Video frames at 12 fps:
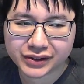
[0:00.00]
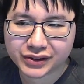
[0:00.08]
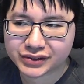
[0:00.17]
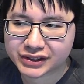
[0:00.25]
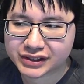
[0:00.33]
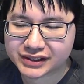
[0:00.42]

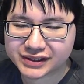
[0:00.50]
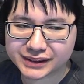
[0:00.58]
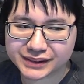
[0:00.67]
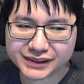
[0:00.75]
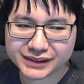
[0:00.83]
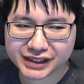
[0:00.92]
to just
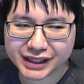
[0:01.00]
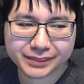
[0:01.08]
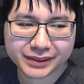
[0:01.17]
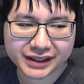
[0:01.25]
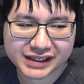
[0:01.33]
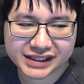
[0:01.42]
skip
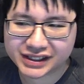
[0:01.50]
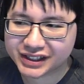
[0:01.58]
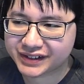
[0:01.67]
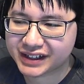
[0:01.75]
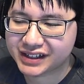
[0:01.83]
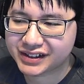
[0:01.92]
the cutscene
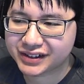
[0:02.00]
outright.